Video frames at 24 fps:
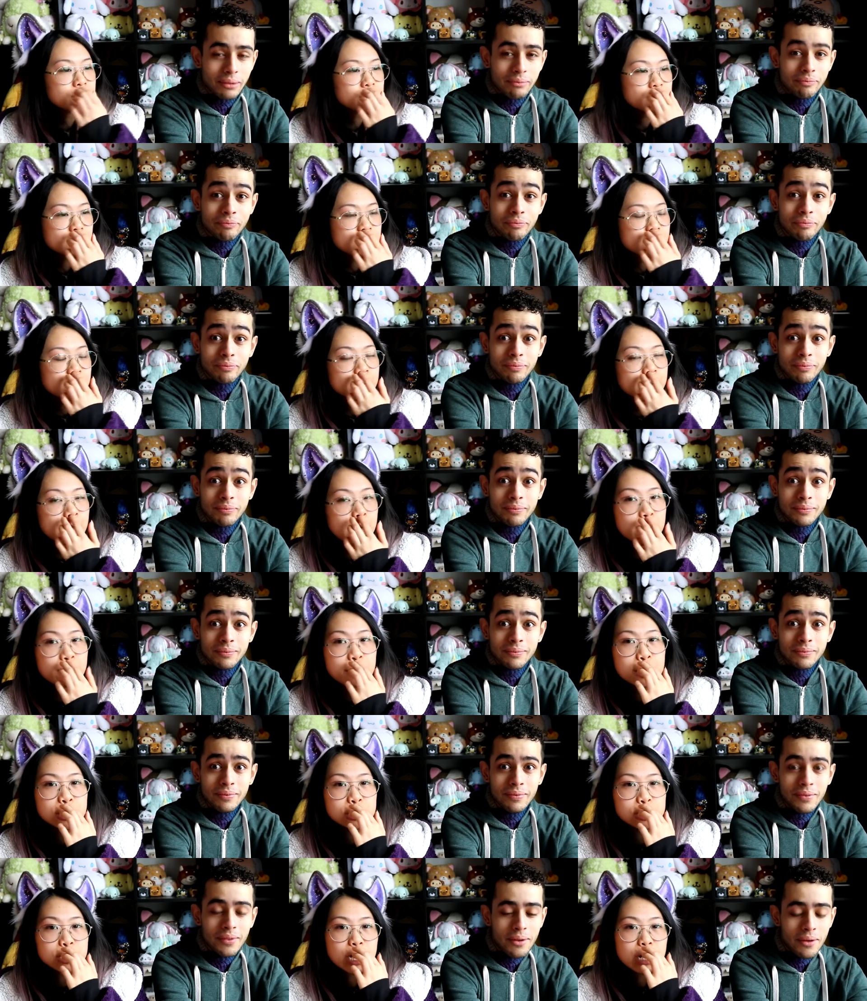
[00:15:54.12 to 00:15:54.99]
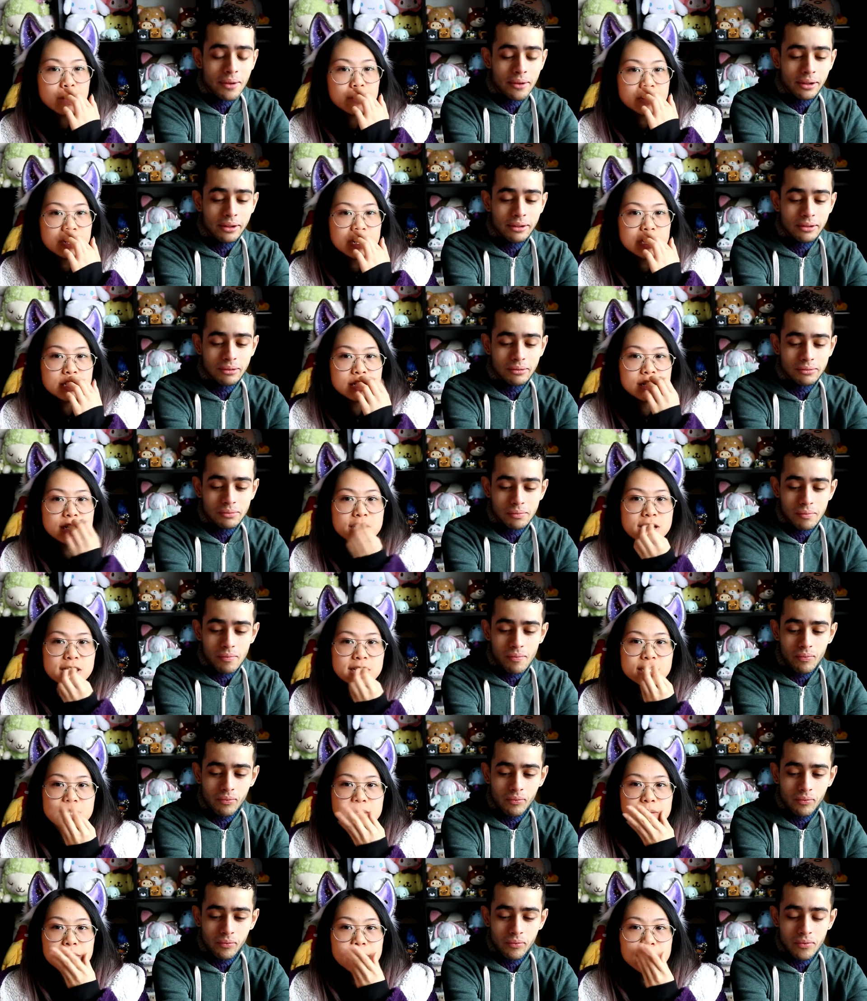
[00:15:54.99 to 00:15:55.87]
Speaker 1: sometimes when you get major carbonation, it
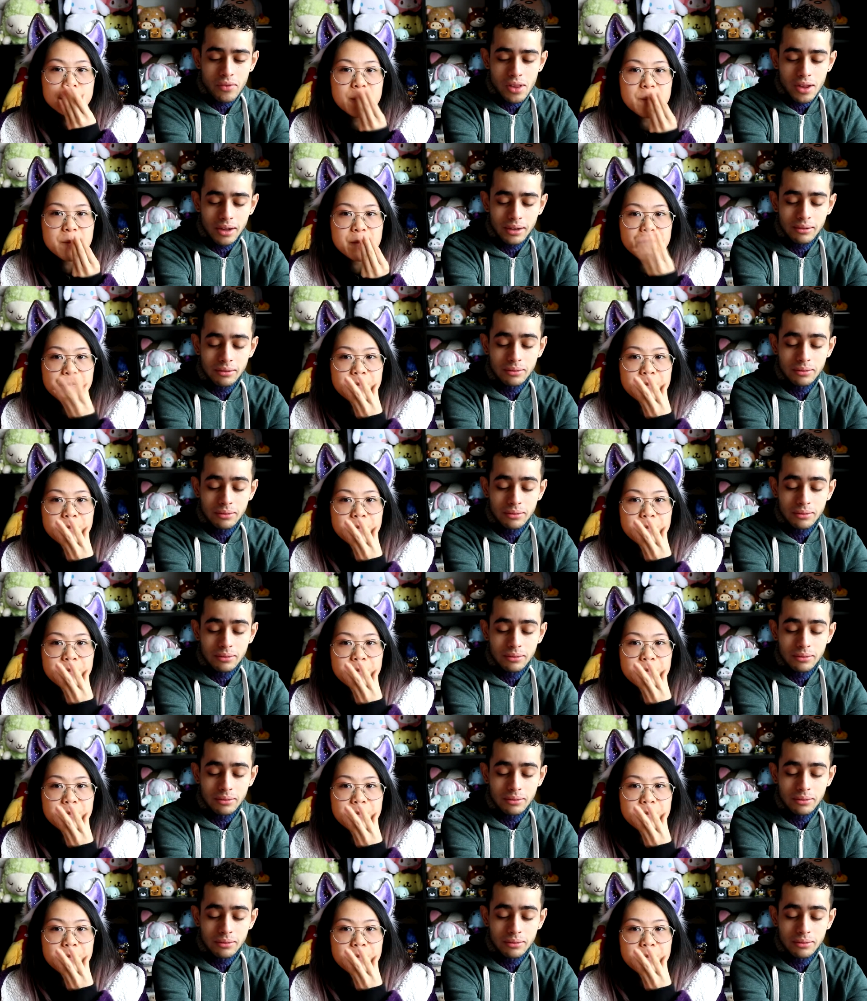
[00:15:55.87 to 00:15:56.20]
gets a bit...